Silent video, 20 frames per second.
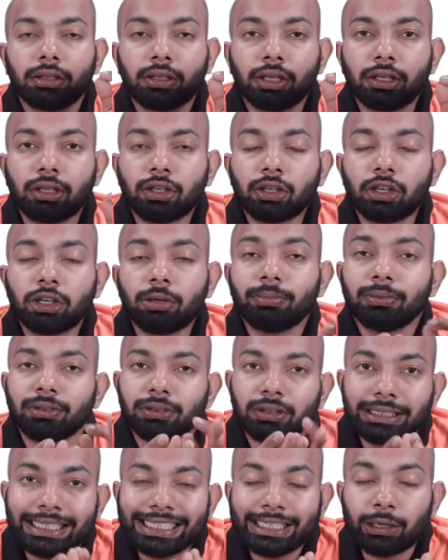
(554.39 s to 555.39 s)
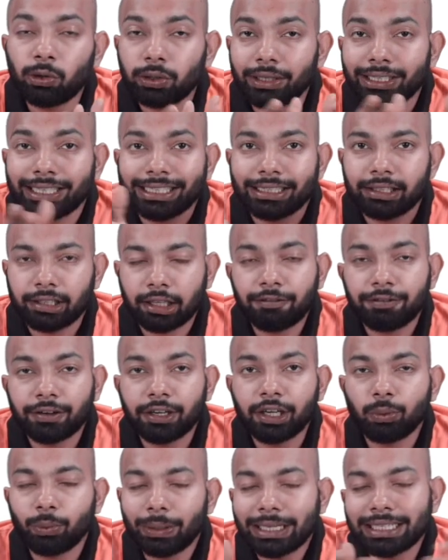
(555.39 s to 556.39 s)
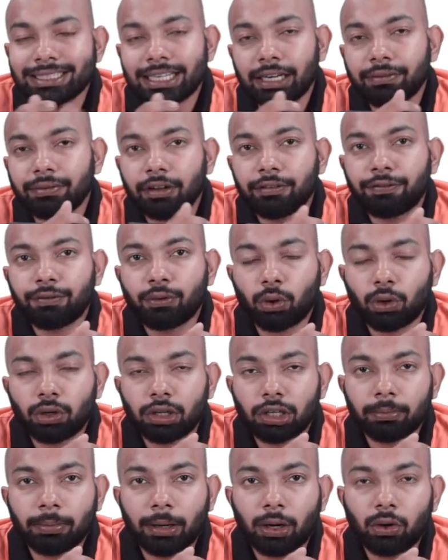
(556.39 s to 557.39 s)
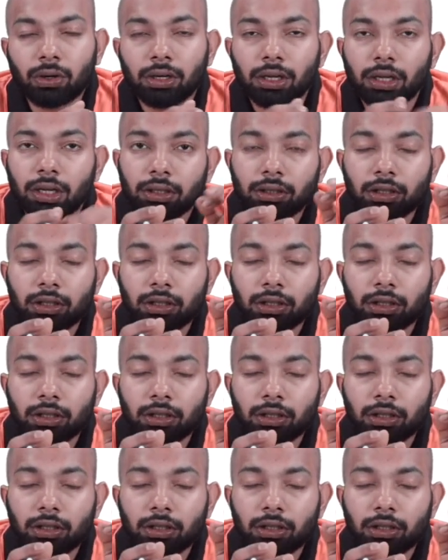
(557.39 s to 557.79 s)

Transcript: the term, three alternate different ways that we have talked about.